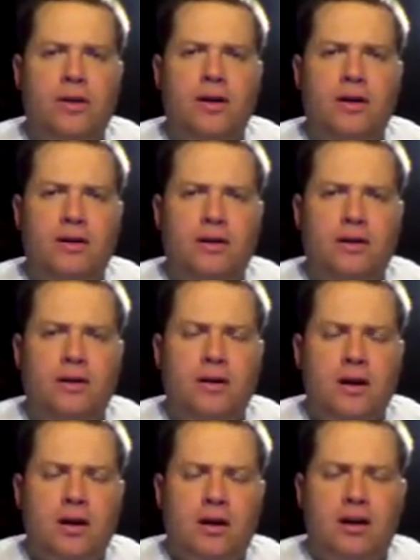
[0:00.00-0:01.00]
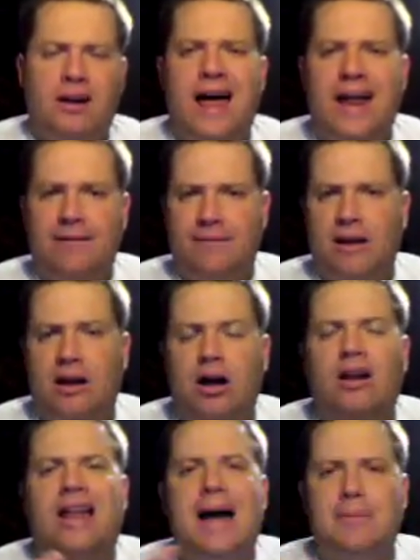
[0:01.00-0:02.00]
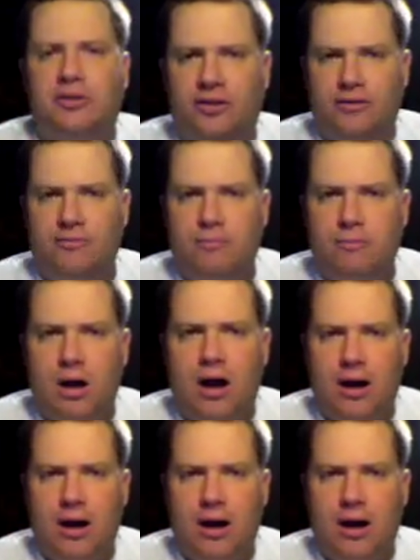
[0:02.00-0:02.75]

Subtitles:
the collaborative